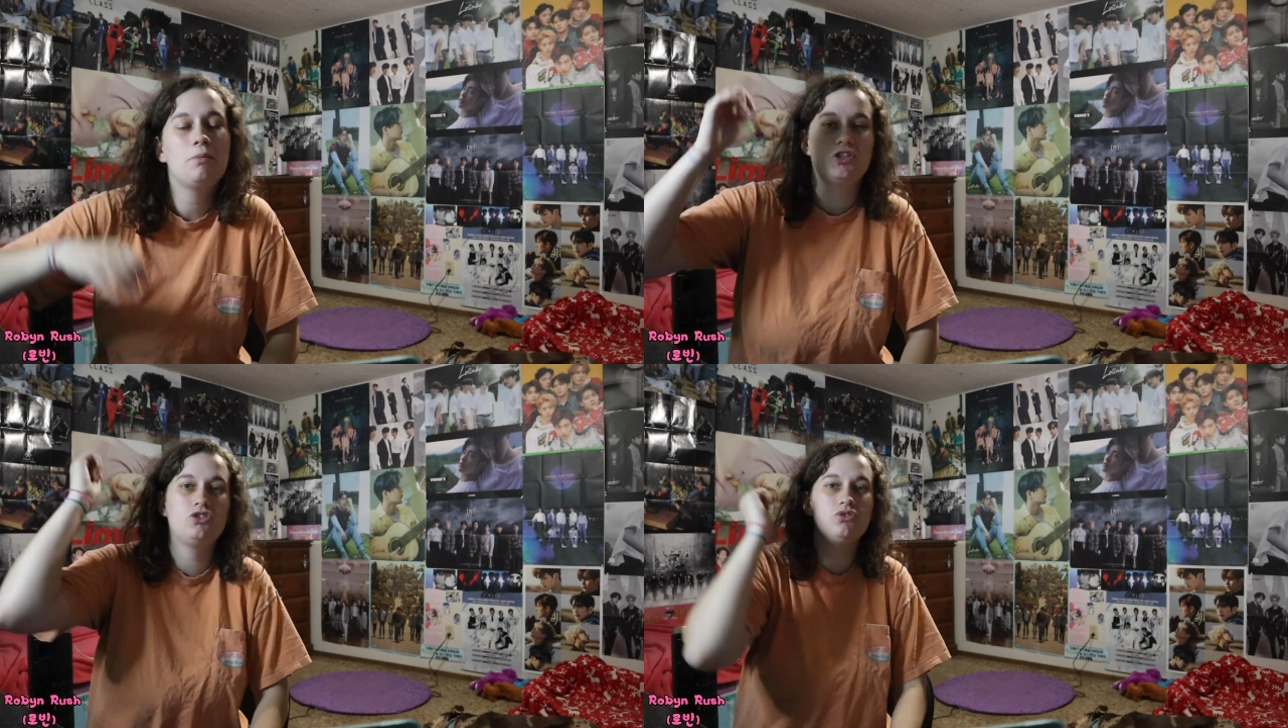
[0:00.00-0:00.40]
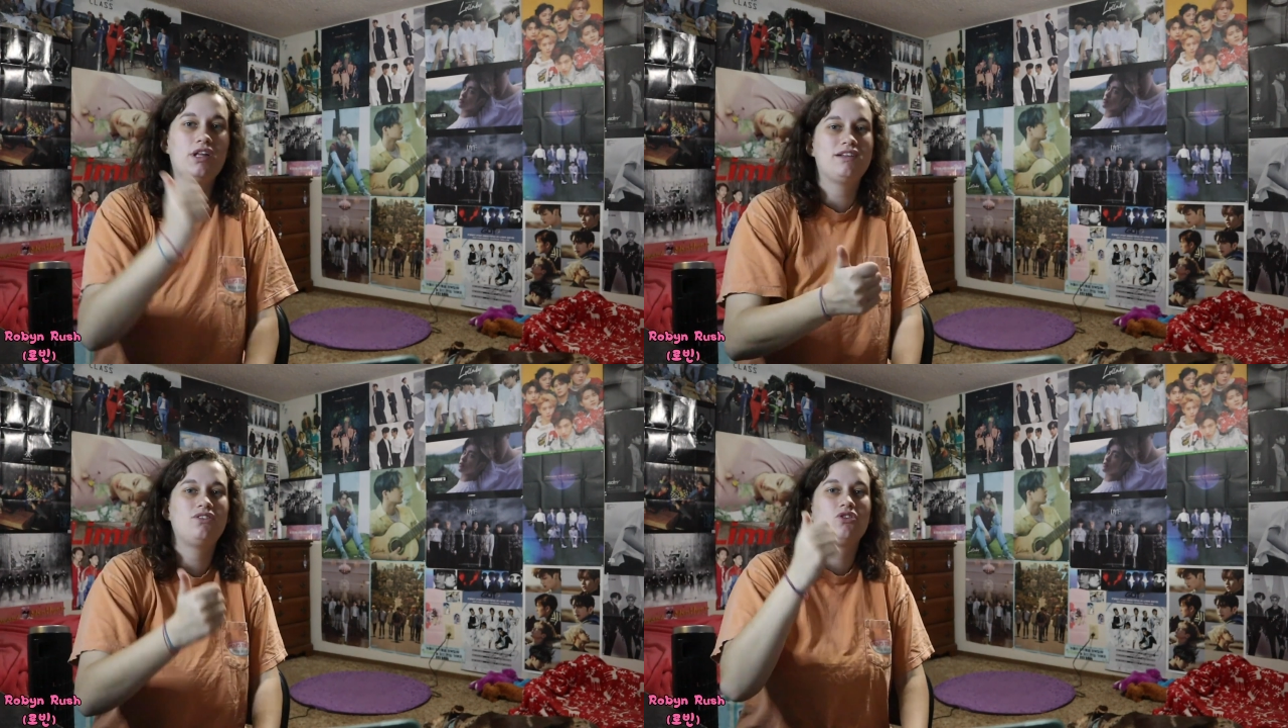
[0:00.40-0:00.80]
Be sure to
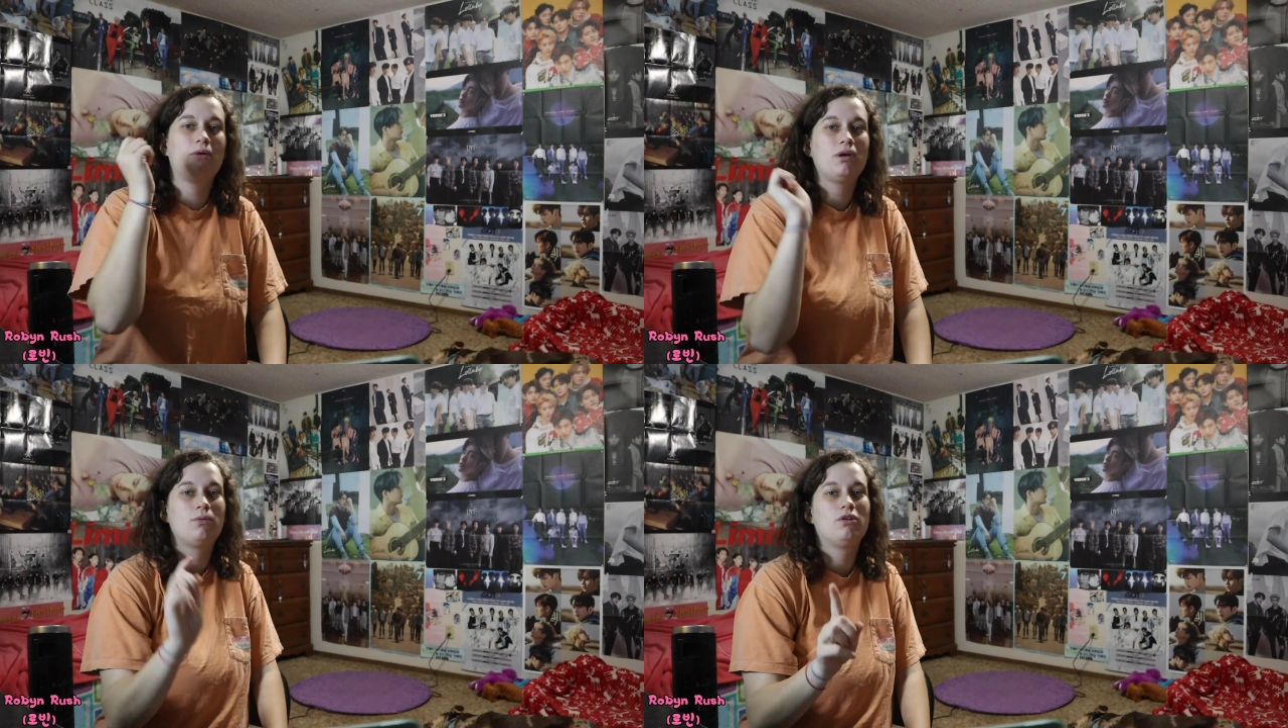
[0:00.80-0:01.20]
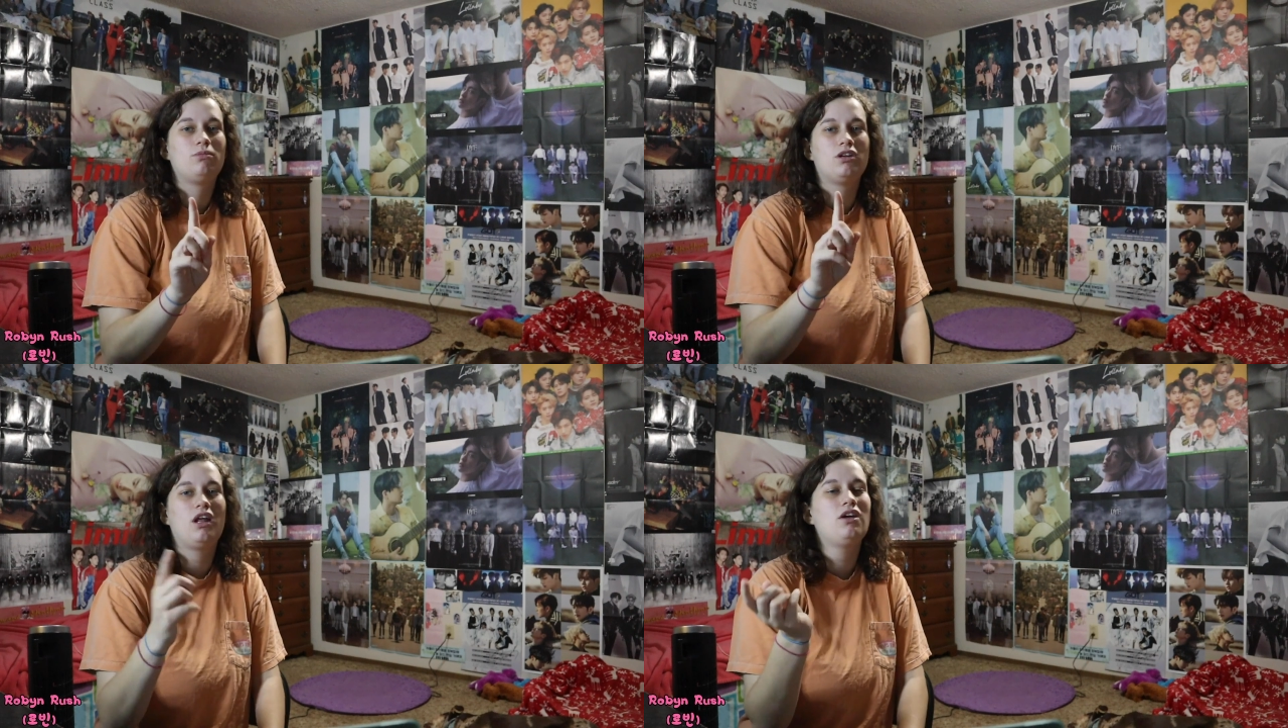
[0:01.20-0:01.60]
like, subscribe, become a
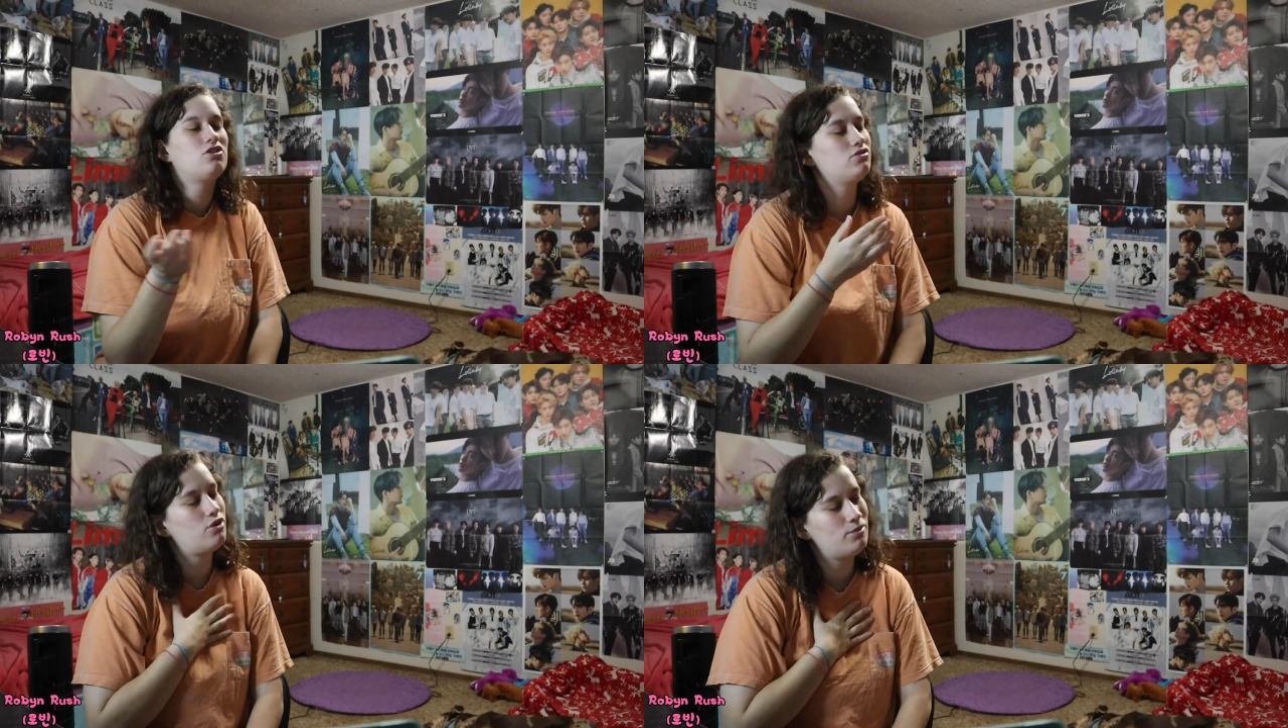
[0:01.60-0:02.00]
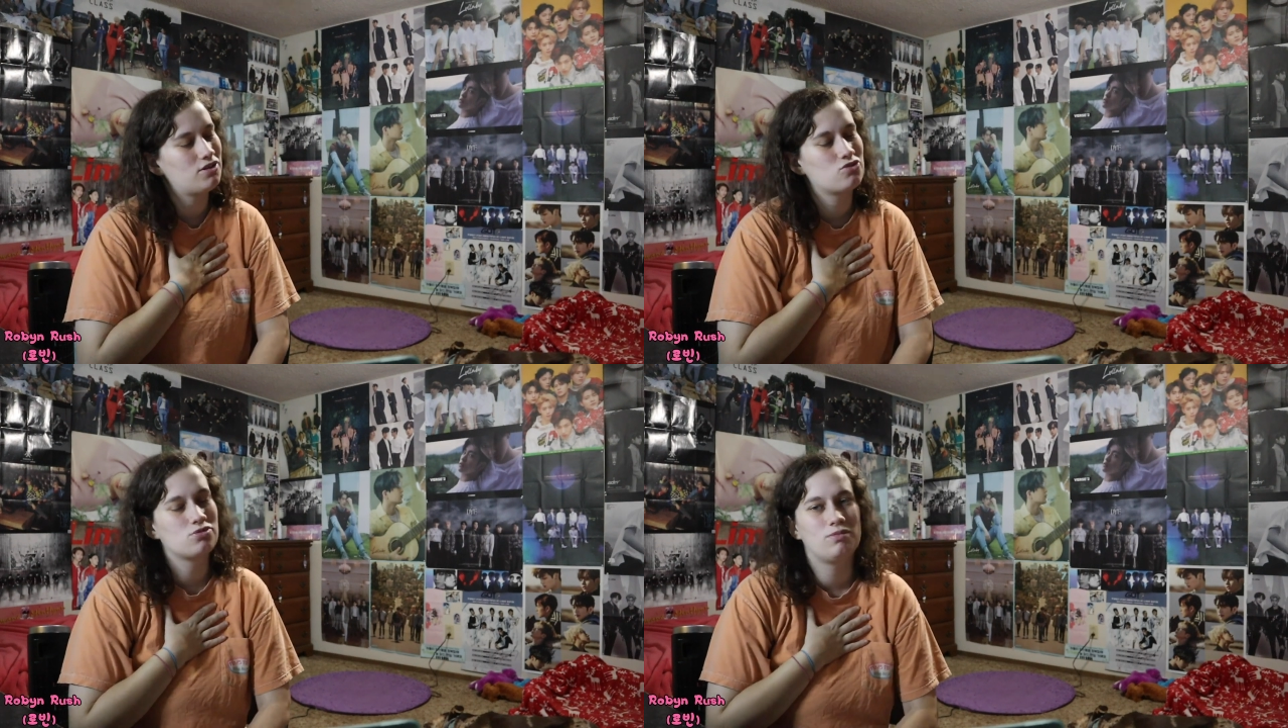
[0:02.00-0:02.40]
normal today. Be sure to follow me
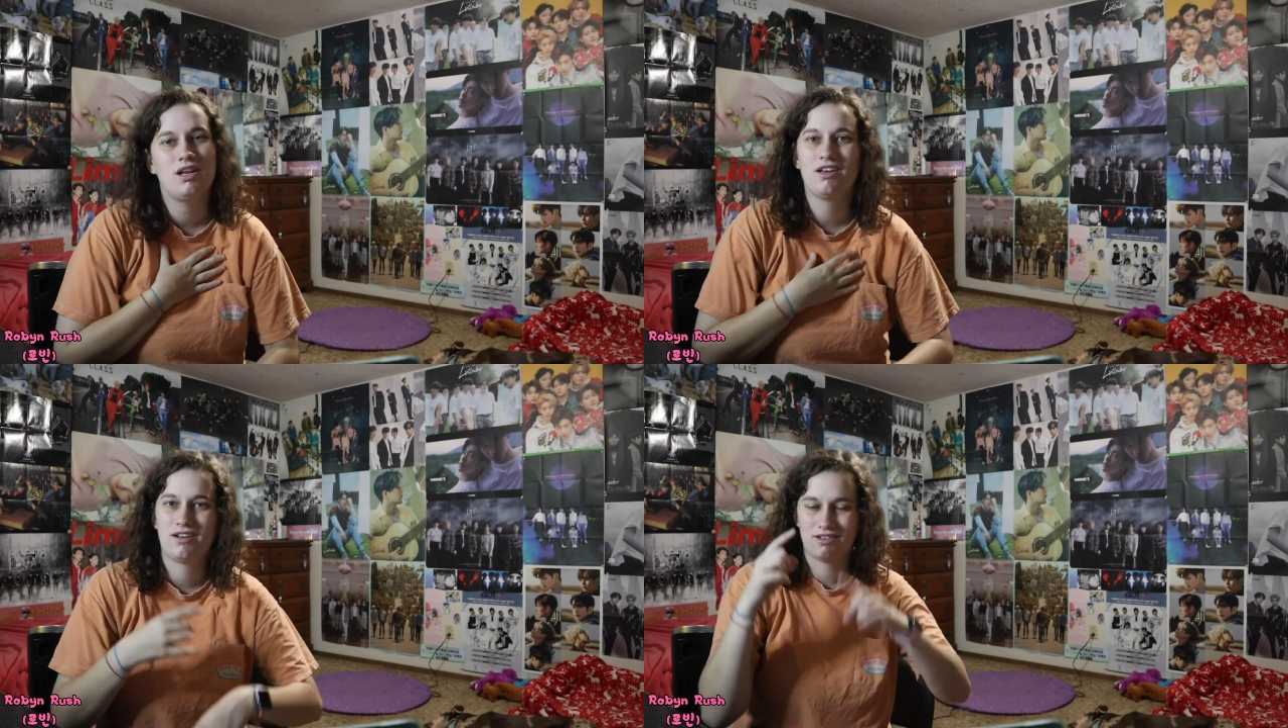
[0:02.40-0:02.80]
on social media.